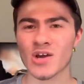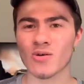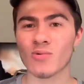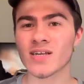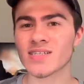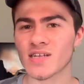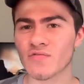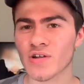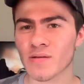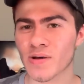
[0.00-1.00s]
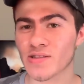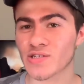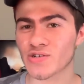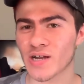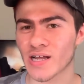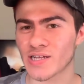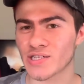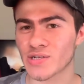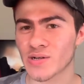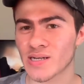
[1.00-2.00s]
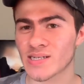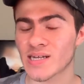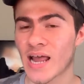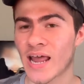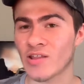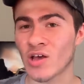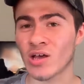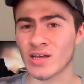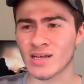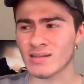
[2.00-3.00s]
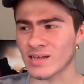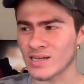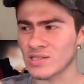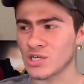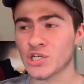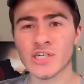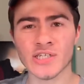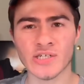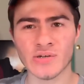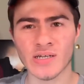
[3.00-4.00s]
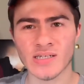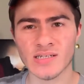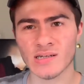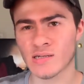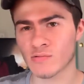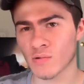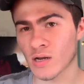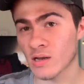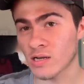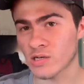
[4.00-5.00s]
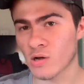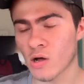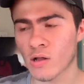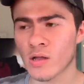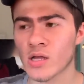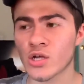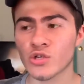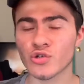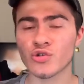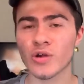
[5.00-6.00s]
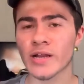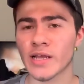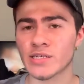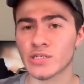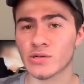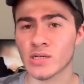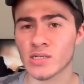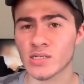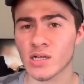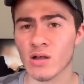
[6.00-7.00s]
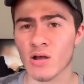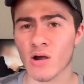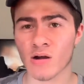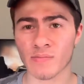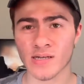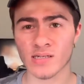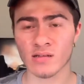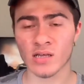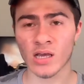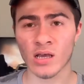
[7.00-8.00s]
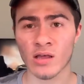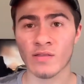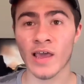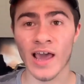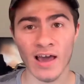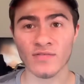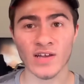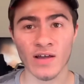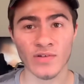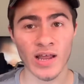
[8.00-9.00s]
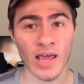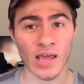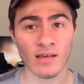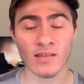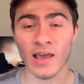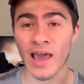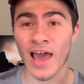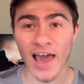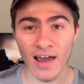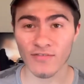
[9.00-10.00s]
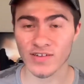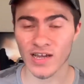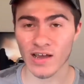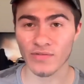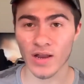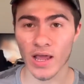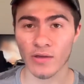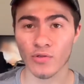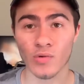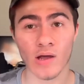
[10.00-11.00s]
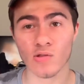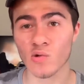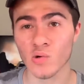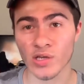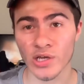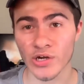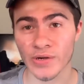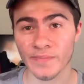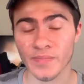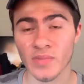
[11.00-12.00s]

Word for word: What's different about the straight A students and the, like, the good students is what I'd like to call straight A students are basically, they have to have an A. They have to have an A throughout the whole year.